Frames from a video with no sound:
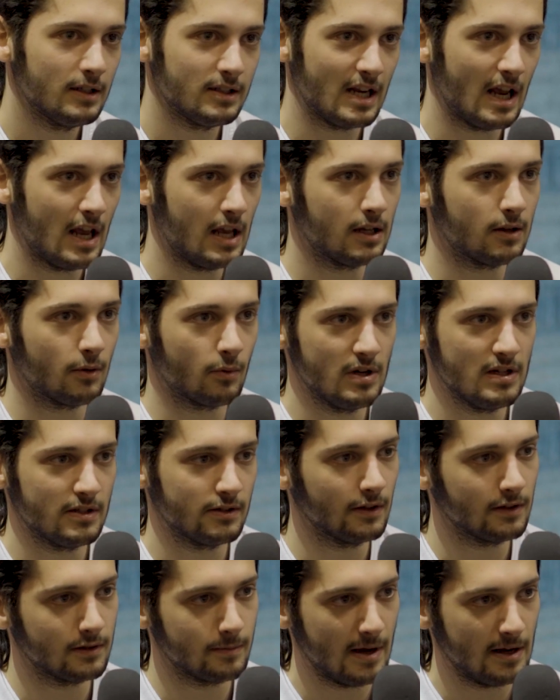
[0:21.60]
take
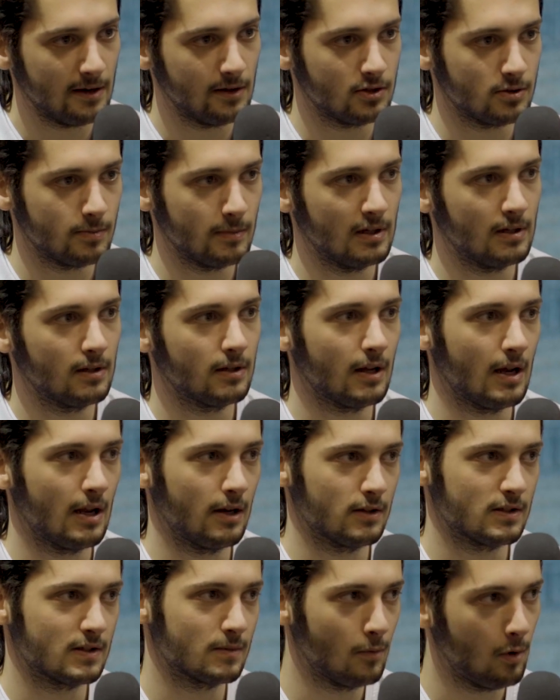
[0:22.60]
resource management
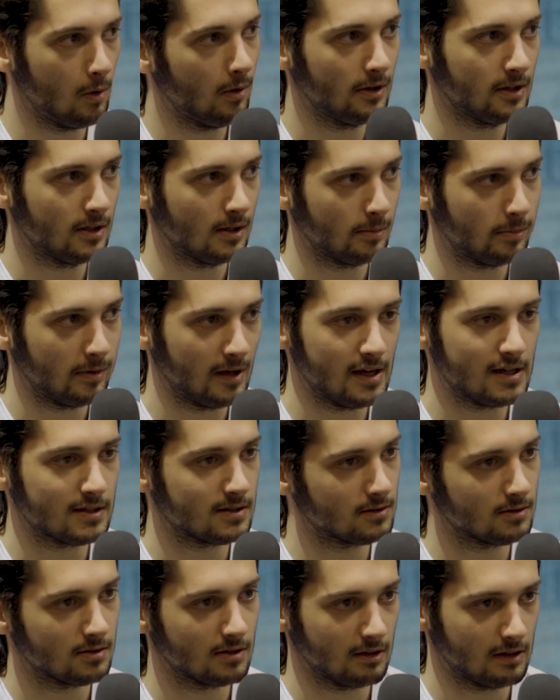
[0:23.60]
and small little plays
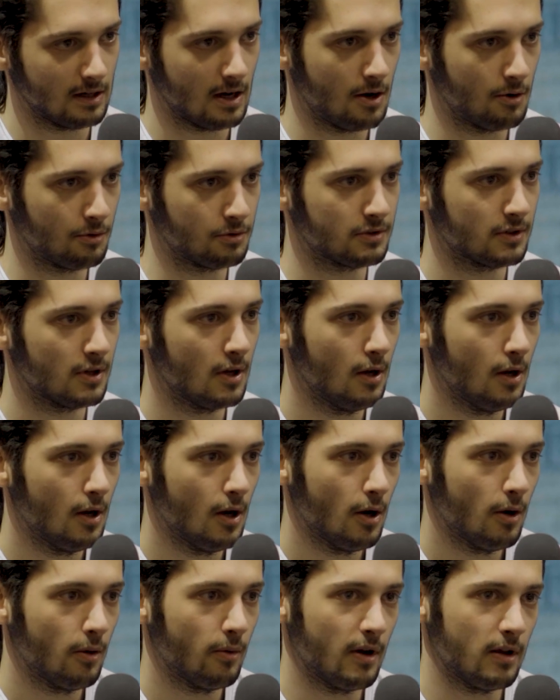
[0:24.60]
into account,
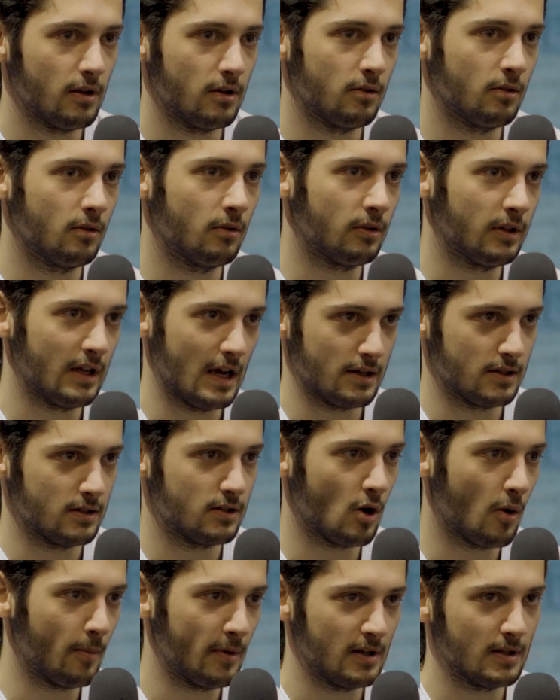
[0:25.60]
where you get
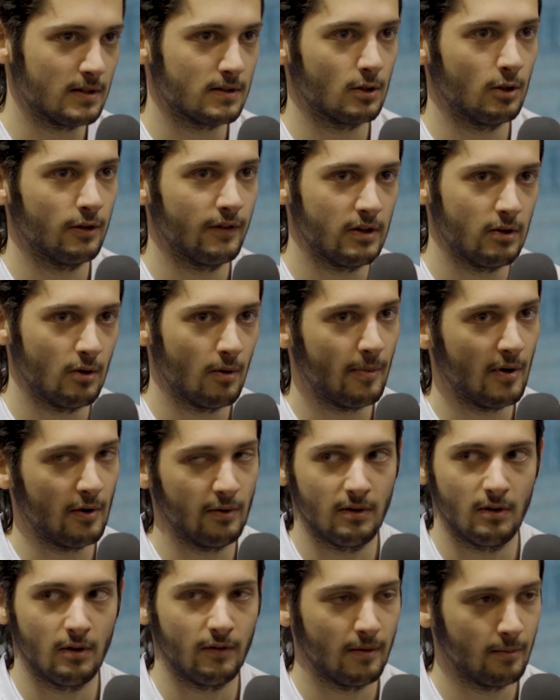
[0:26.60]
dominance over your
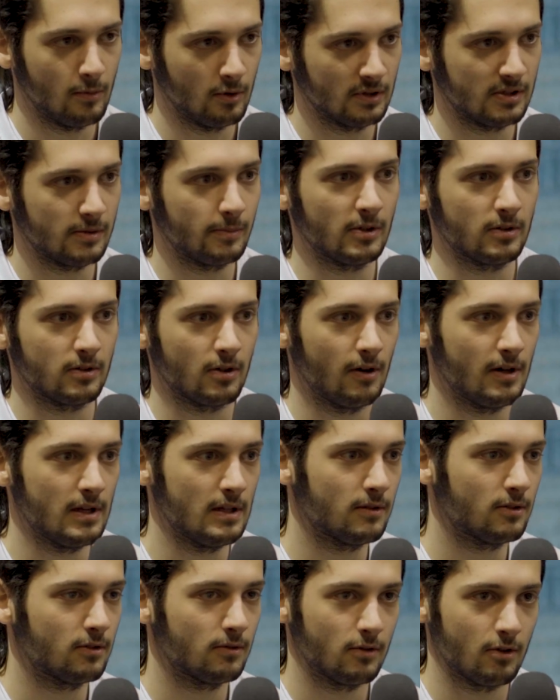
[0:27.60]
opponent over multiple
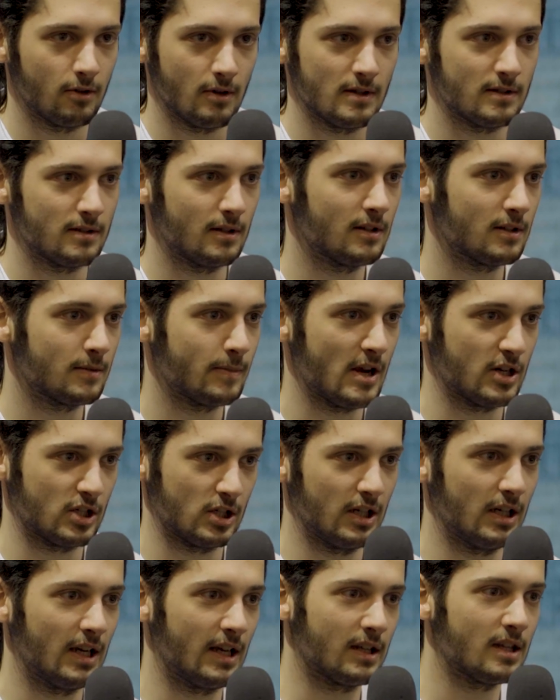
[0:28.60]
turns, and
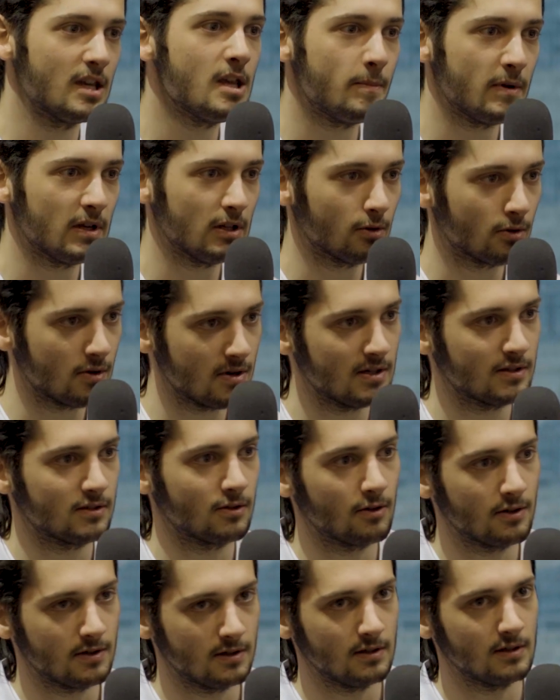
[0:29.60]
especially like keeping your
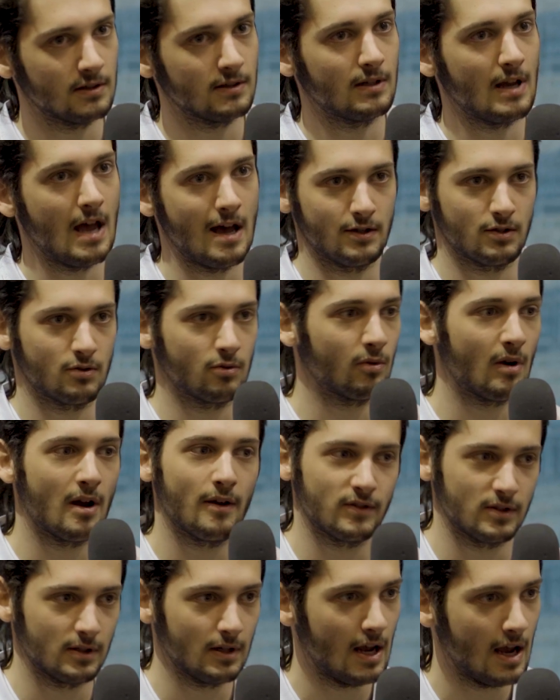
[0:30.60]
resources,
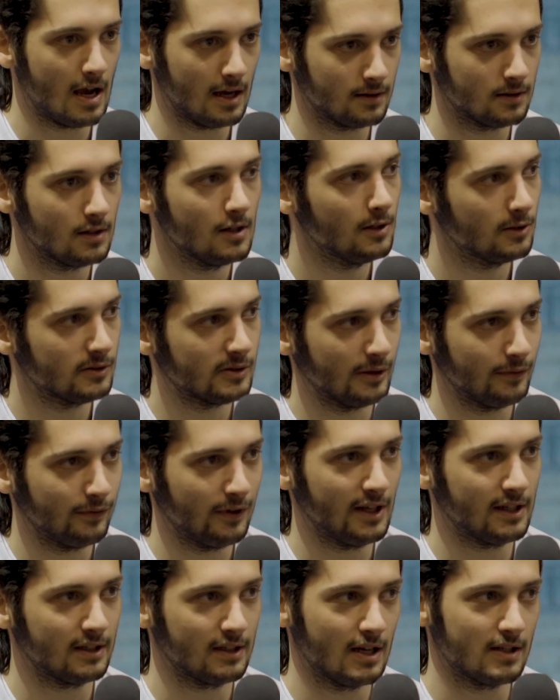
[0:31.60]
astrographs in hand, stuff
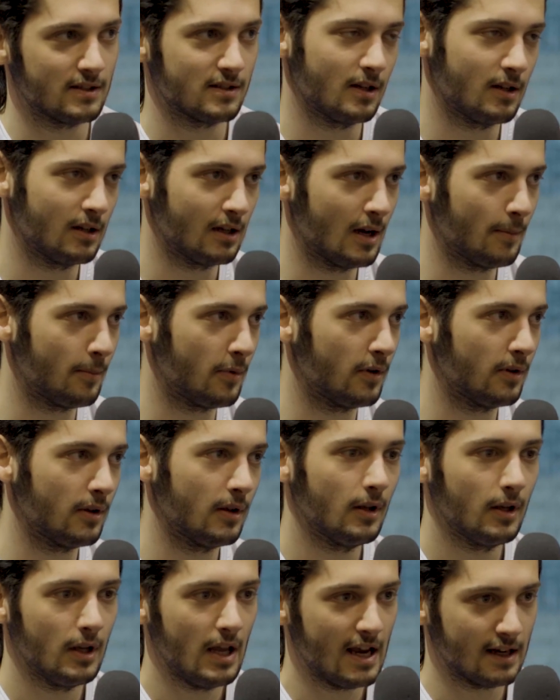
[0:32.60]
like that, setting up
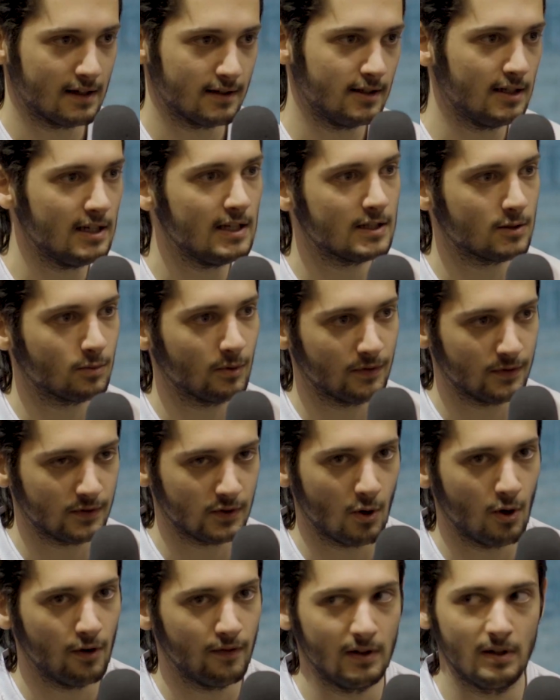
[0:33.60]
exceeds with
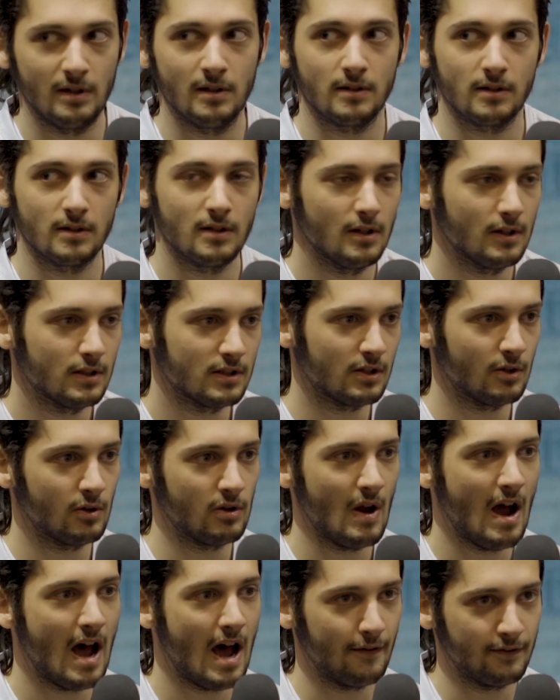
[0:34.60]
Servant, so
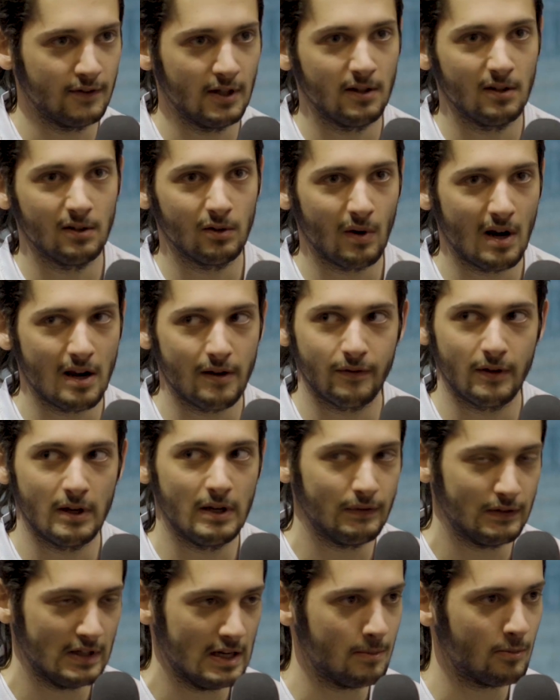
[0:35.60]
you have that engrave
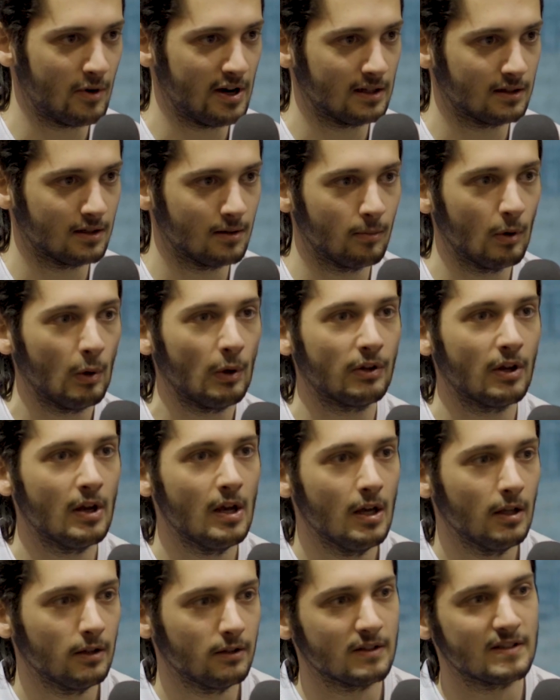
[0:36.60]
if they break their board.
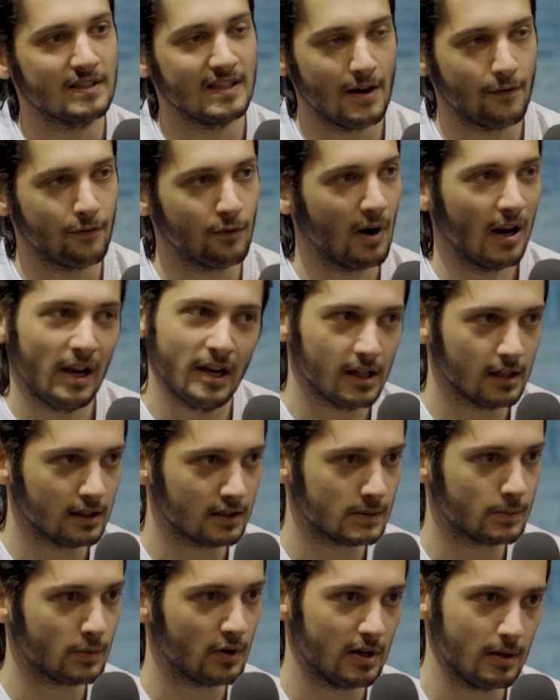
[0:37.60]
The Zephyra link
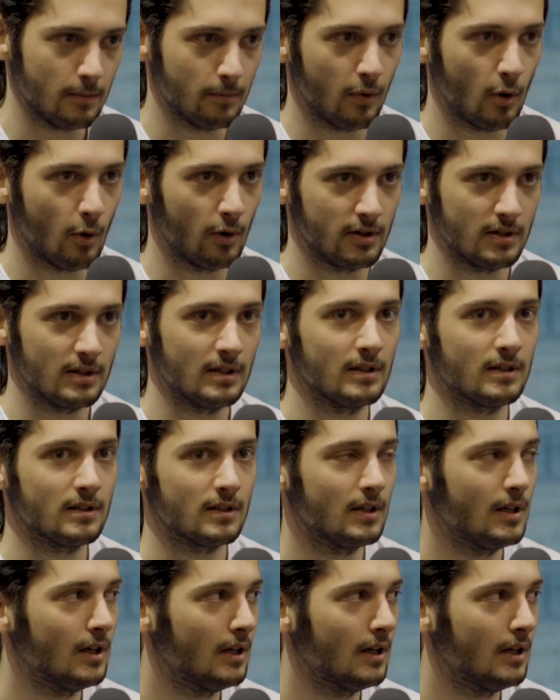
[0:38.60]
is pretty important.